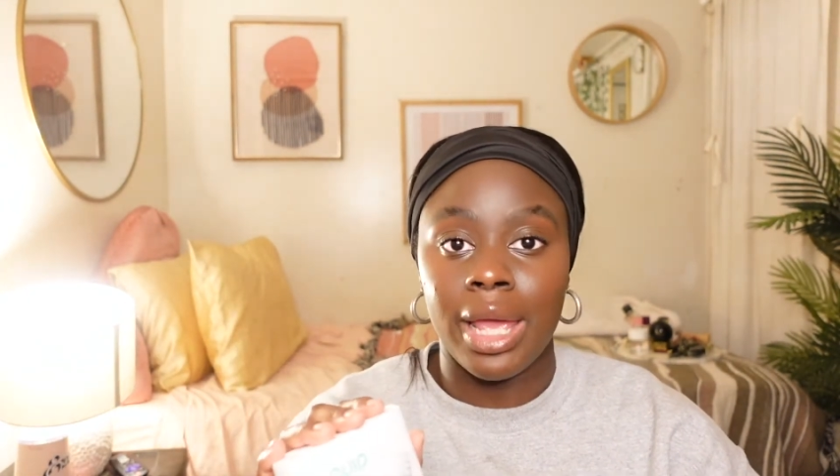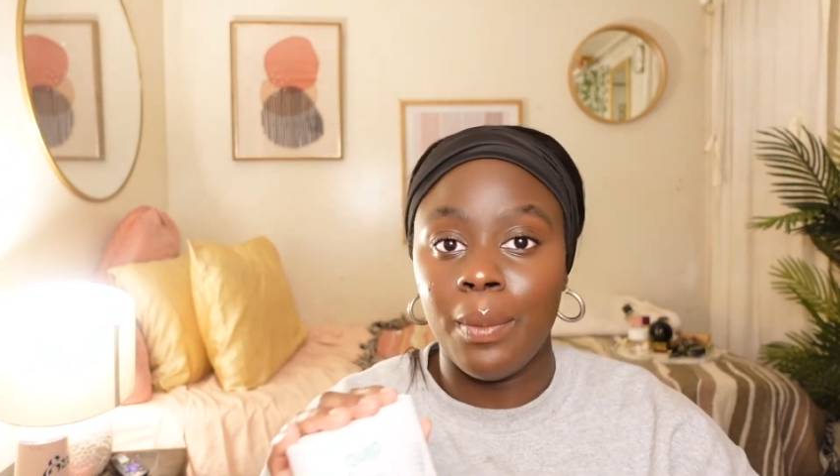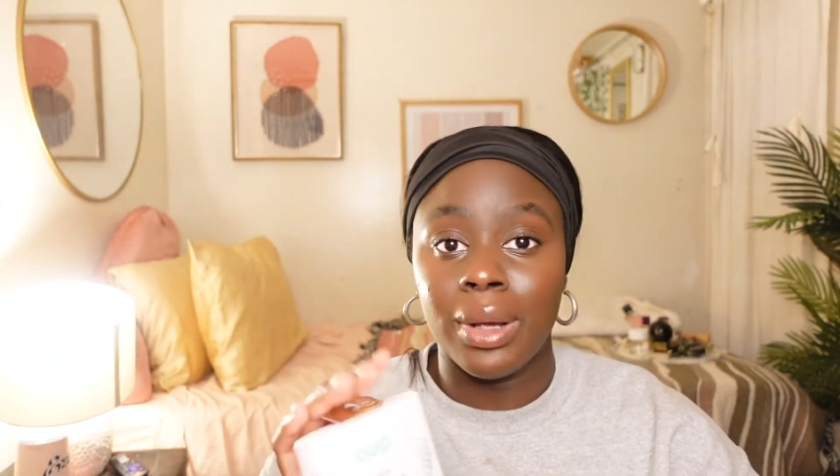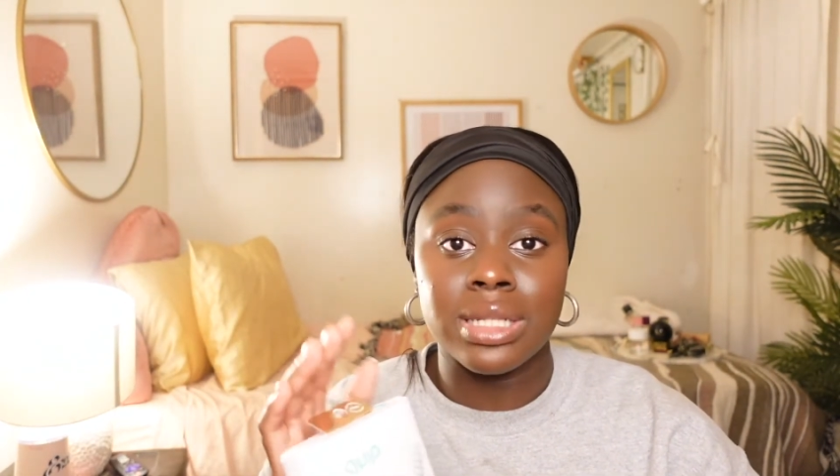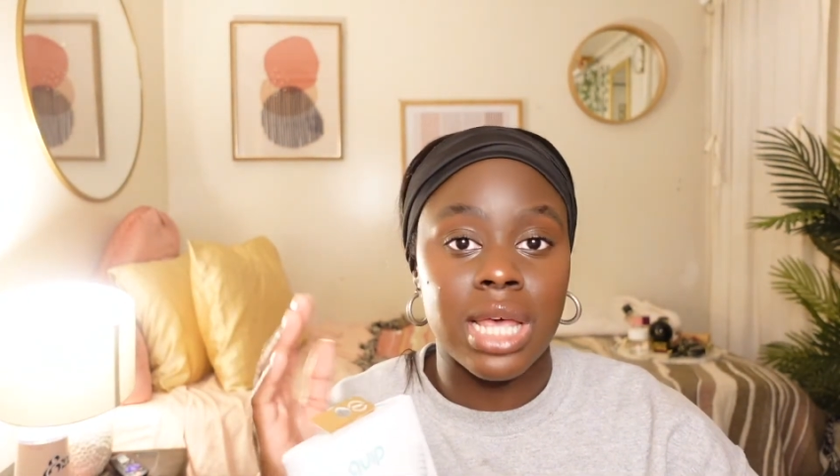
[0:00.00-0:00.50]

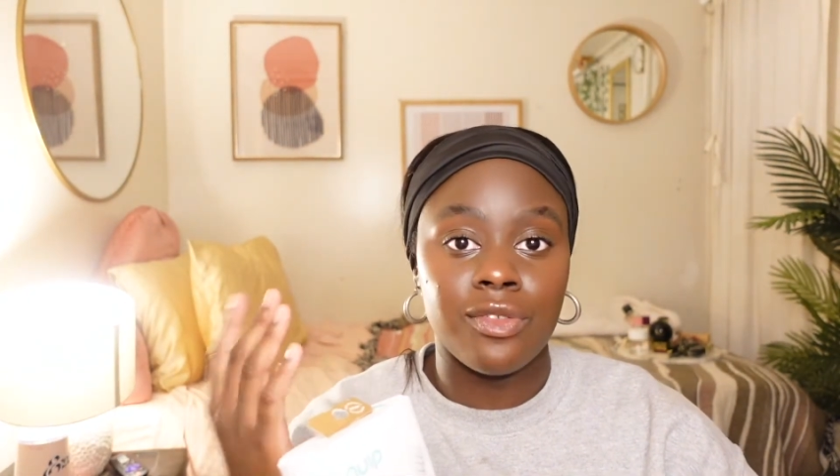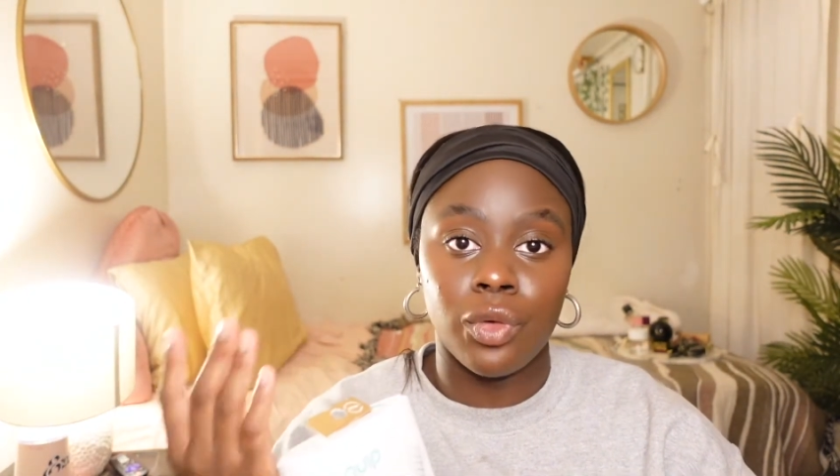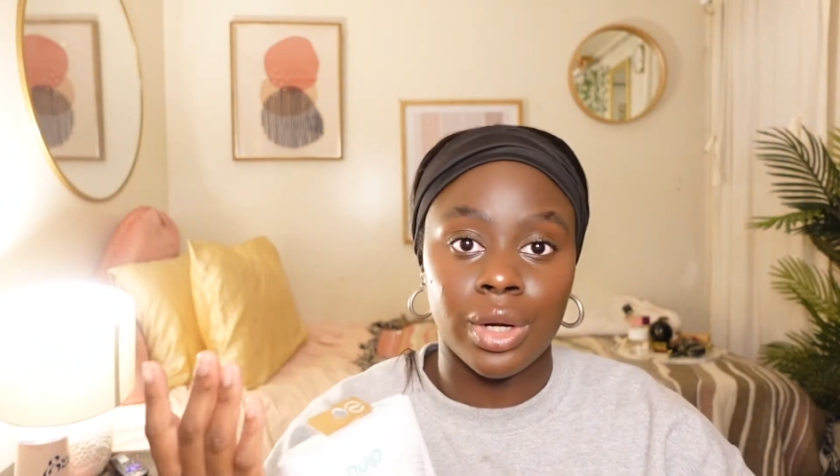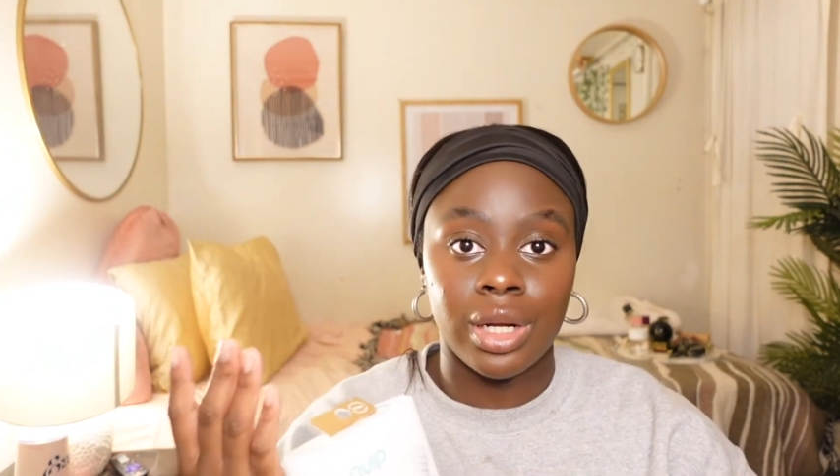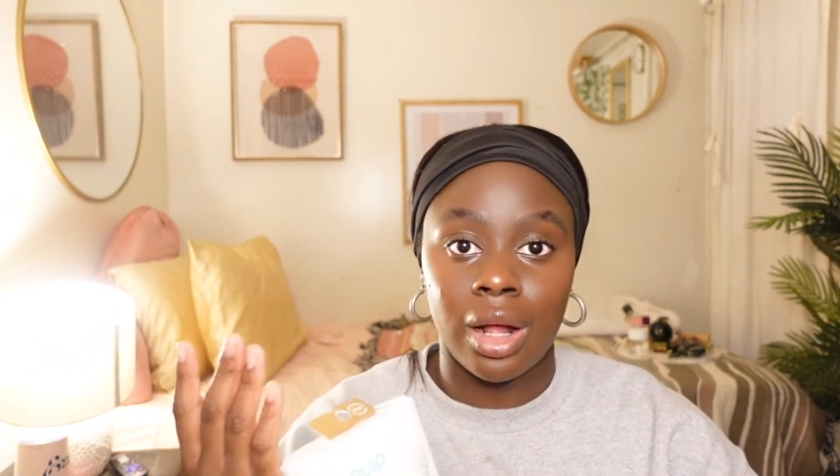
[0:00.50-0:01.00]
it, but it's like
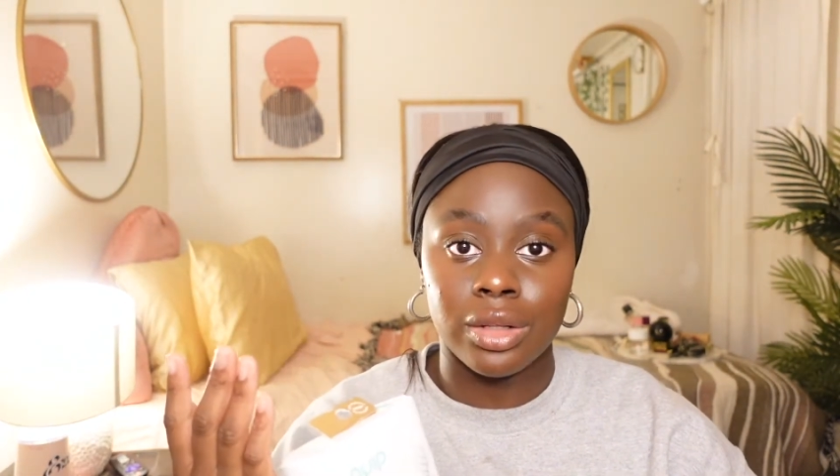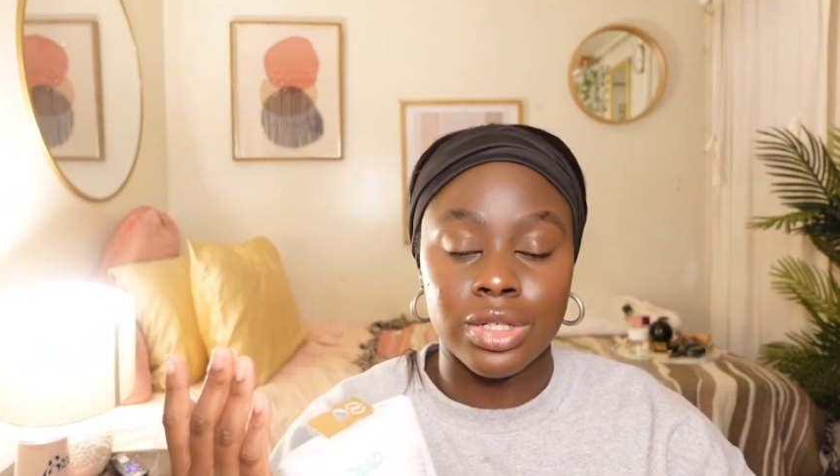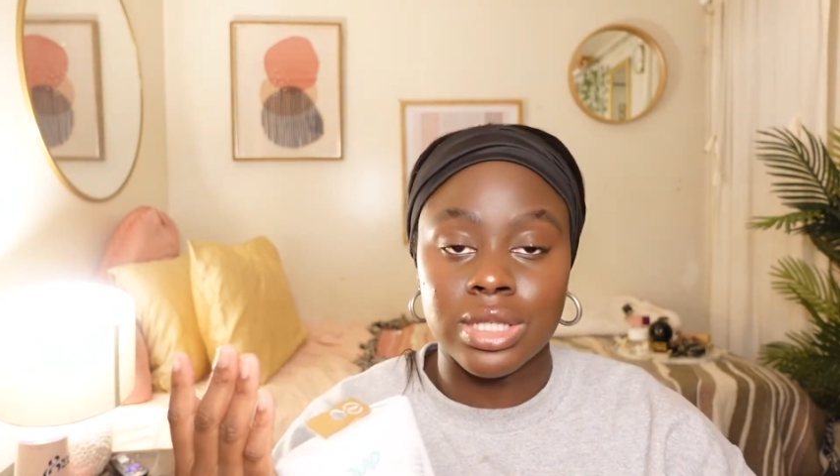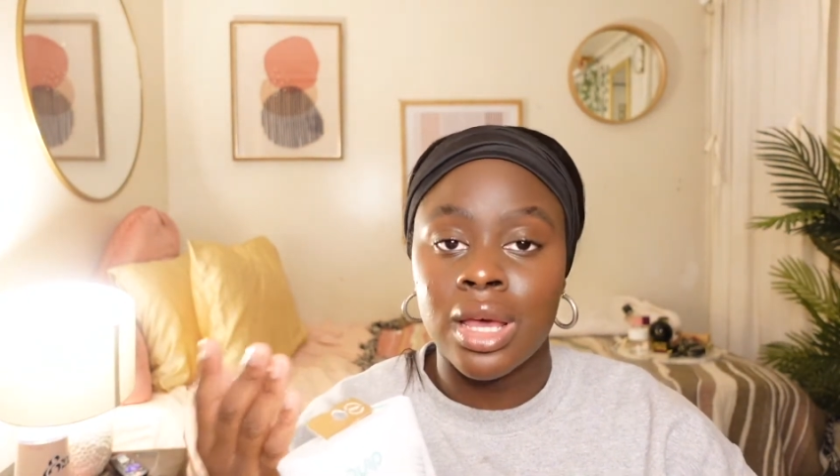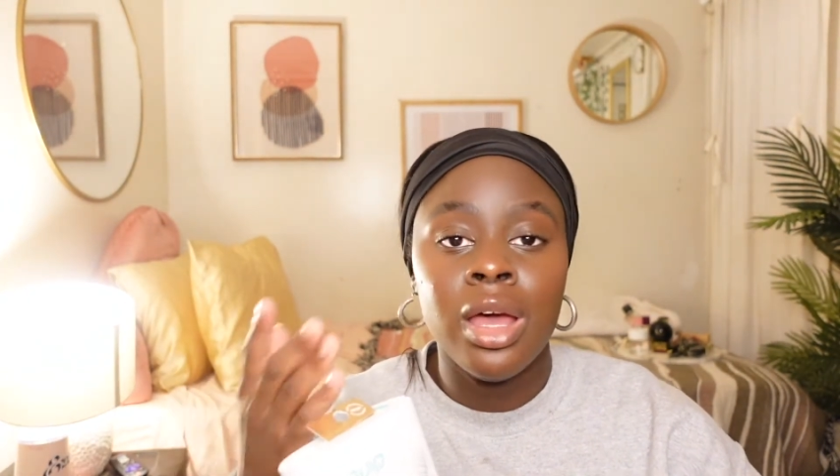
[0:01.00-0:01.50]

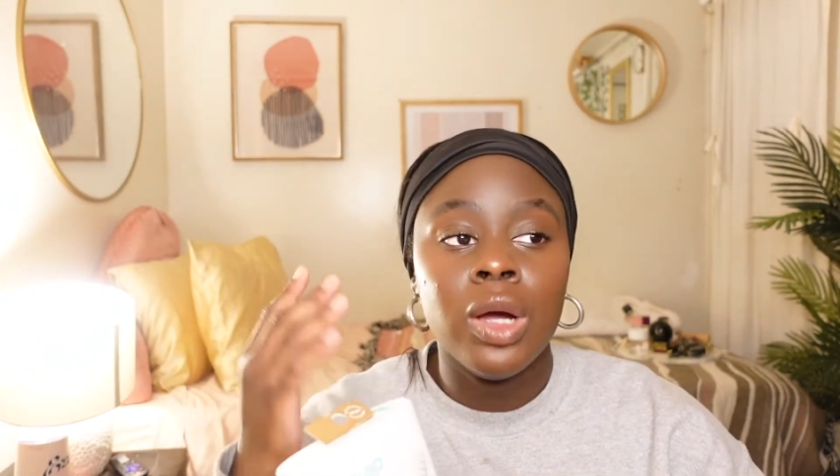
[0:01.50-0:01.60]
$40,